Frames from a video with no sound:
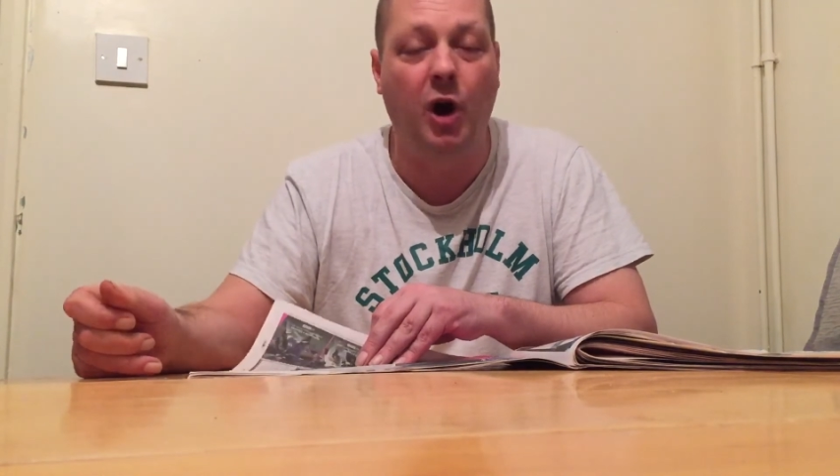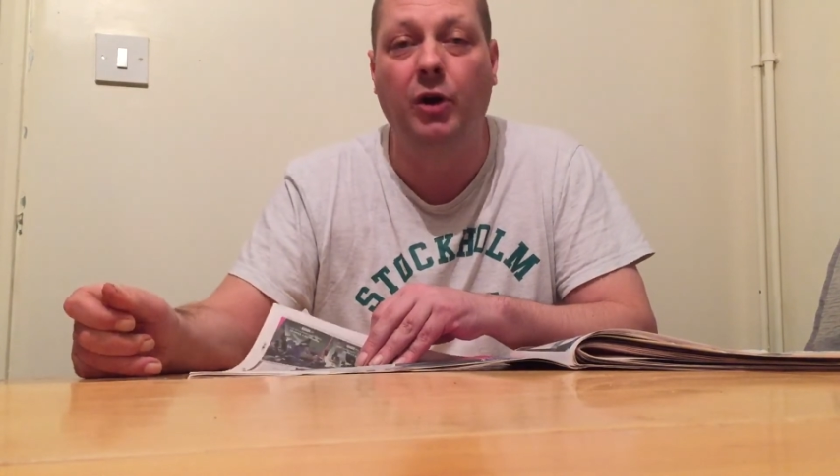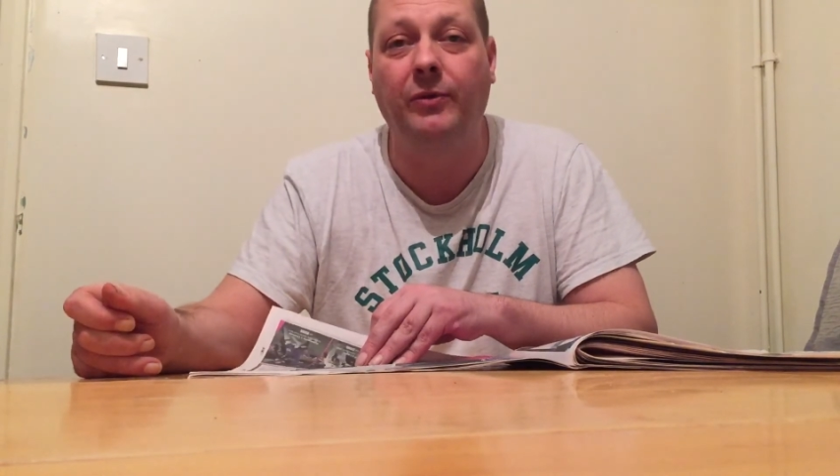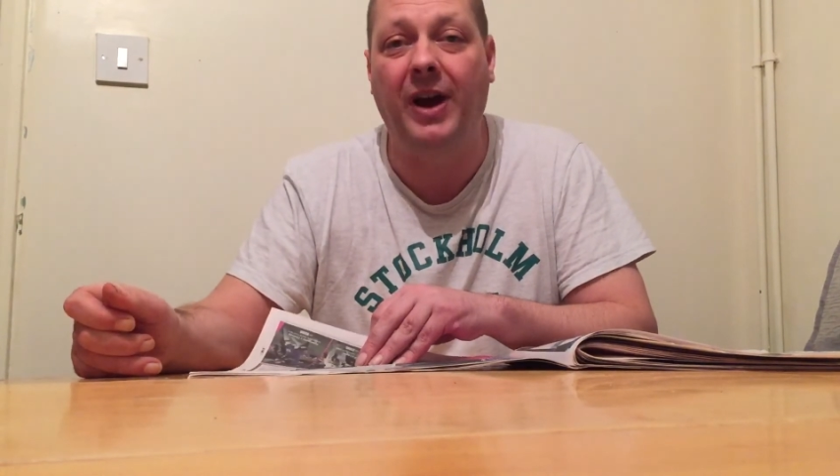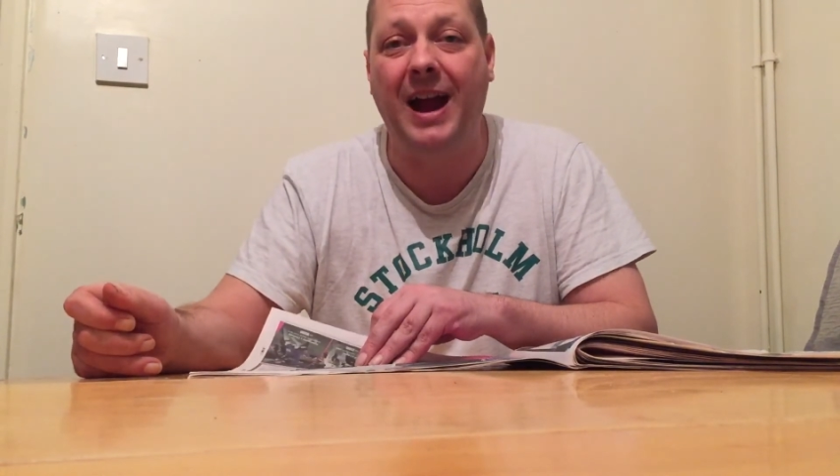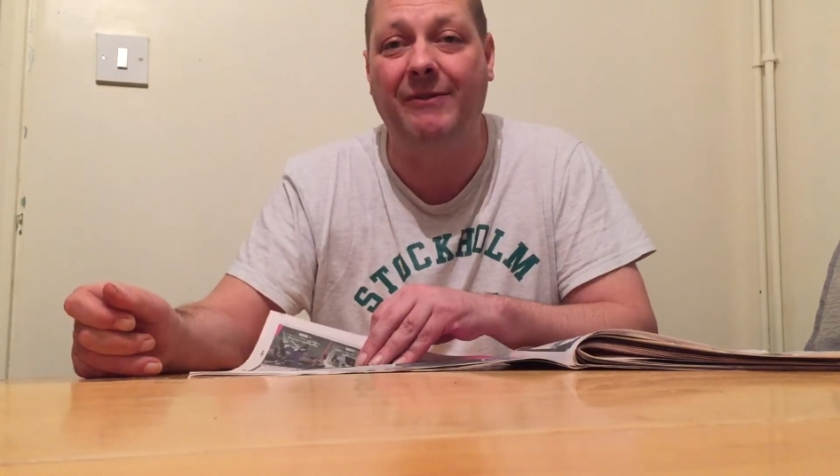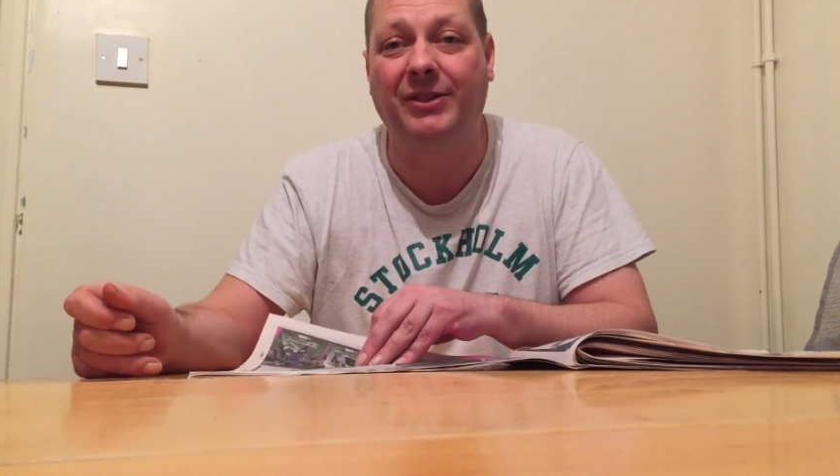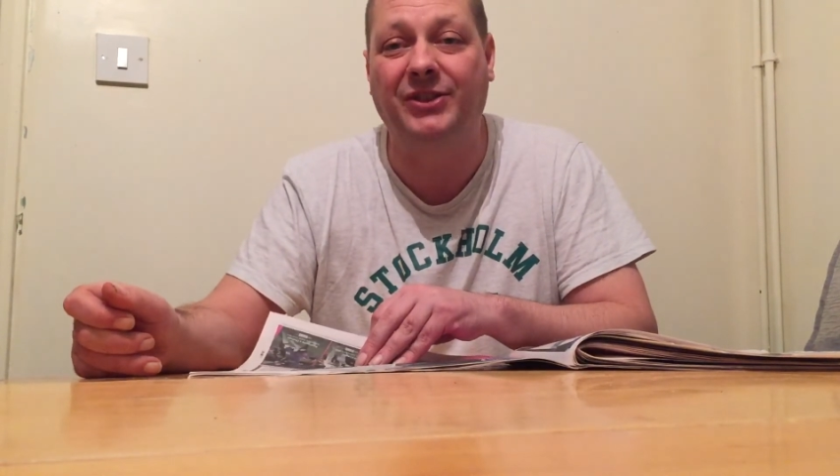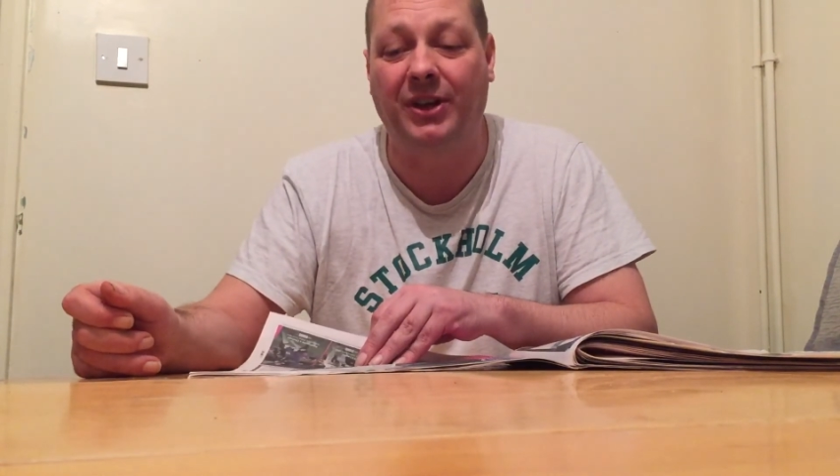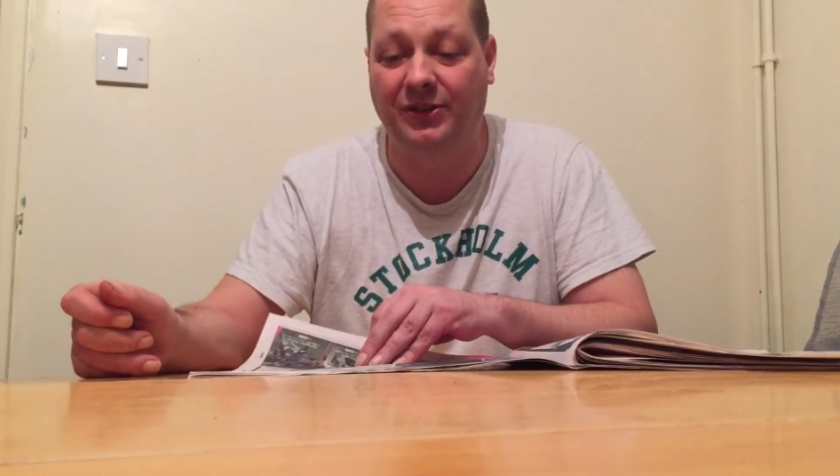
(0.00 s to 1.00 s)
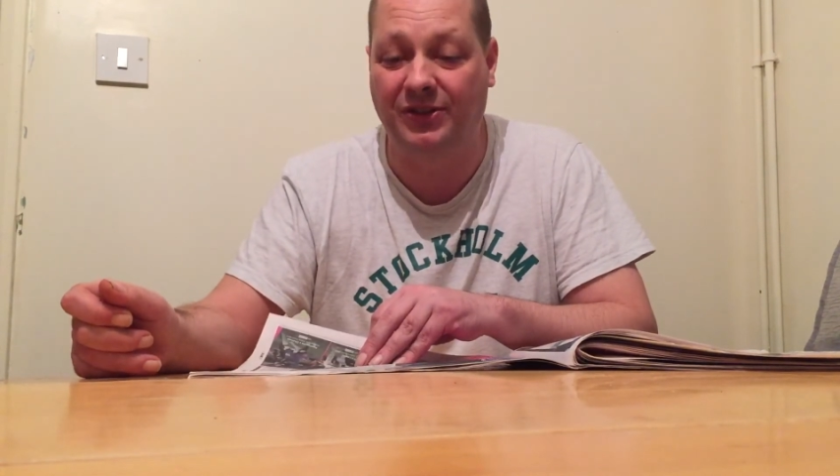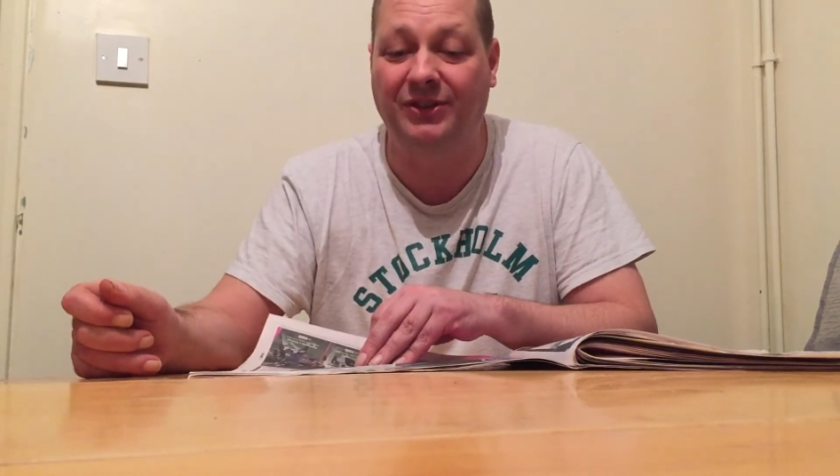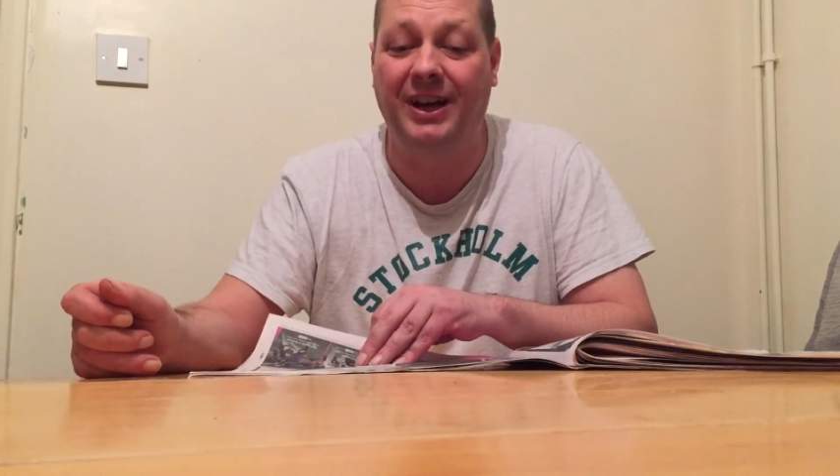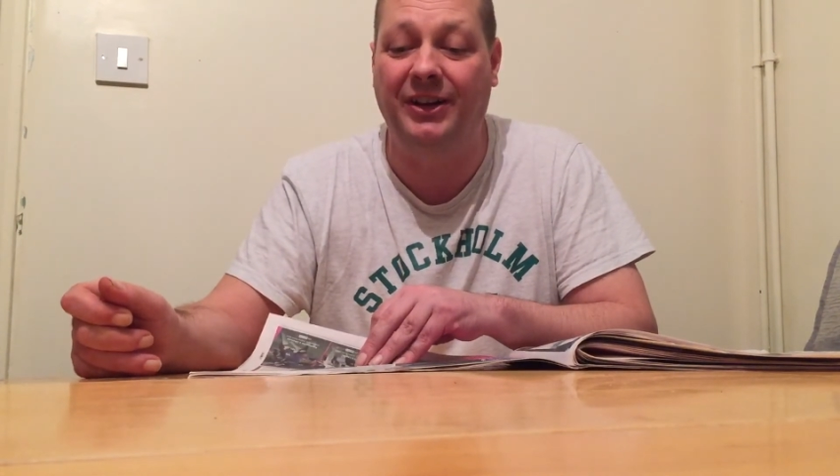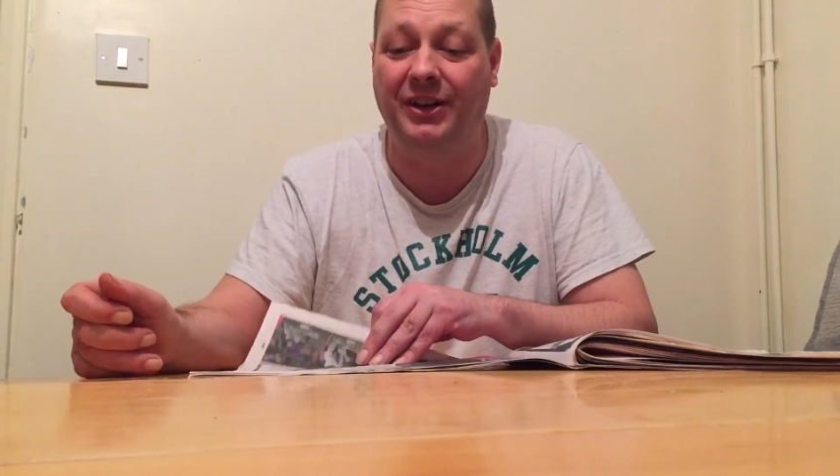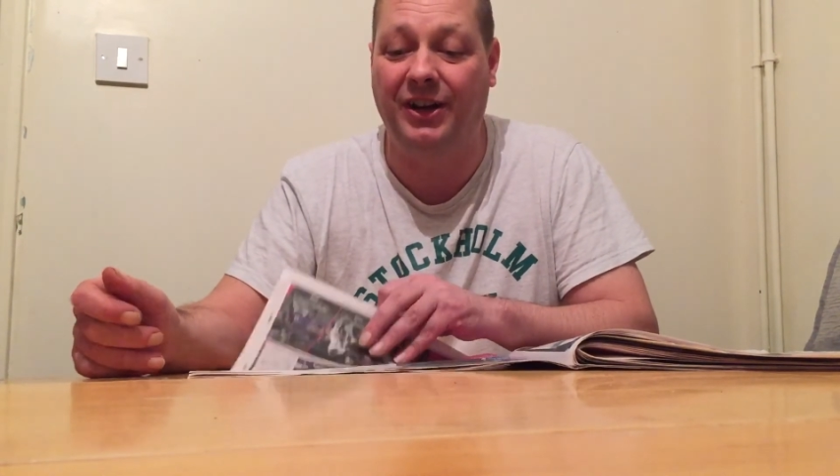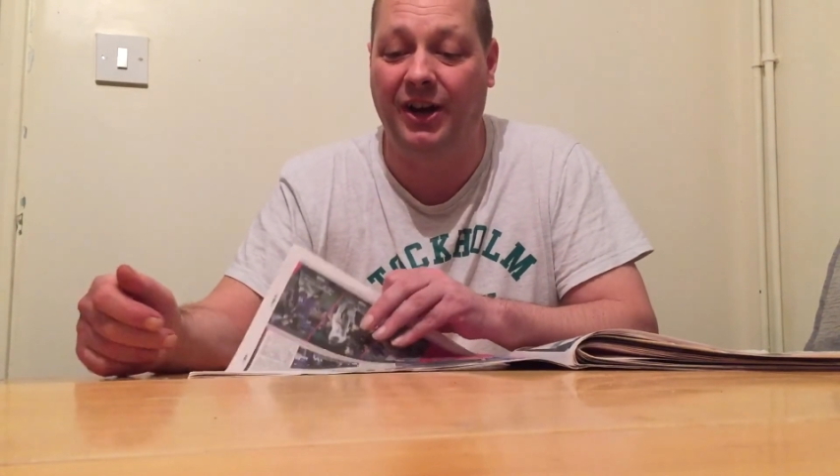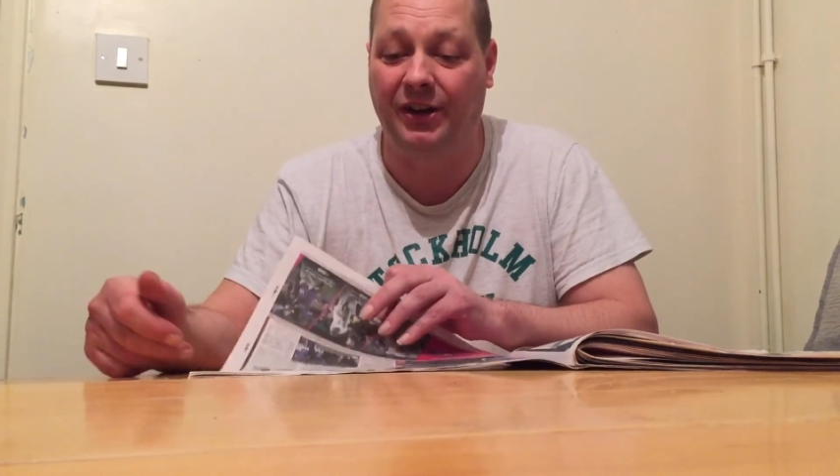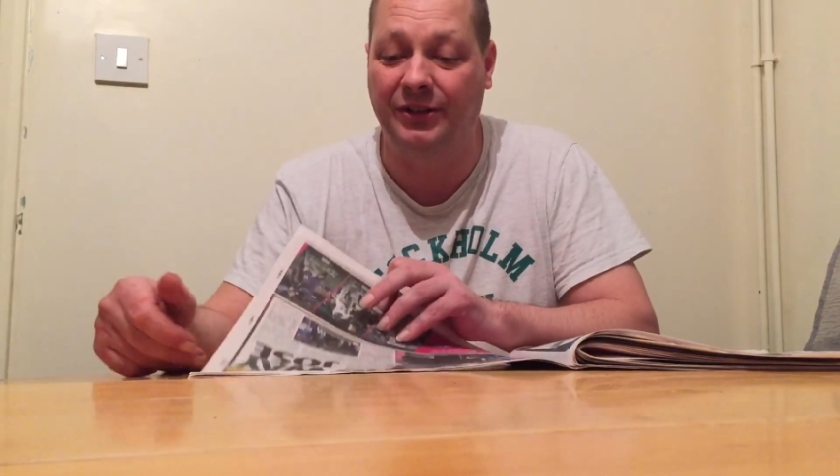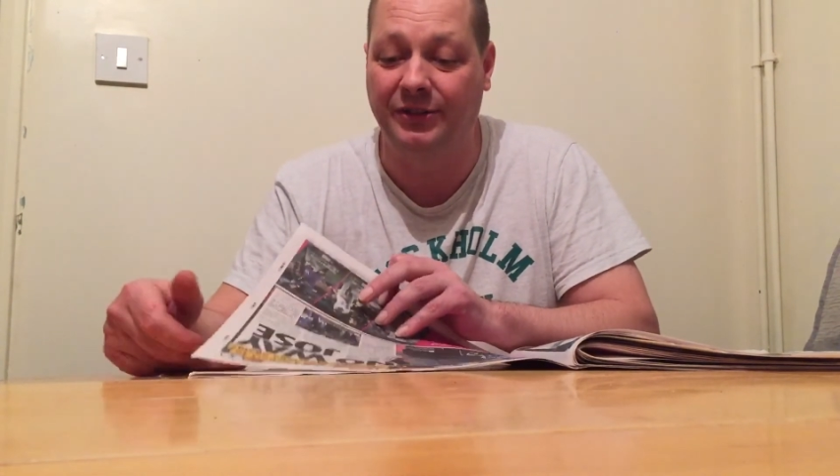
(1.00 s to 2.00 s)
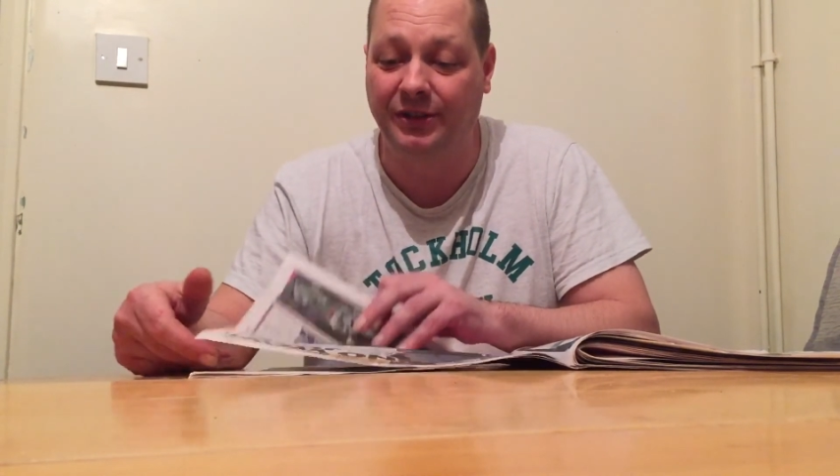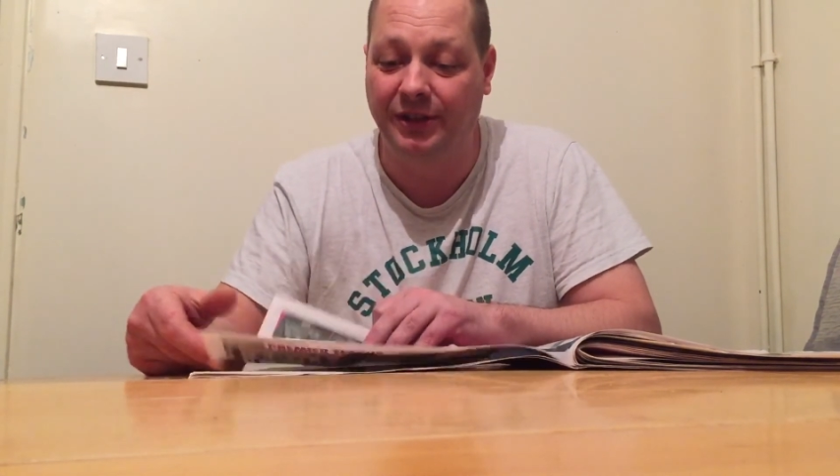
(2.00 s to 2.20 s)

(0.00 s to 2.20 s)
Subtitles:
over Everton. So there you go.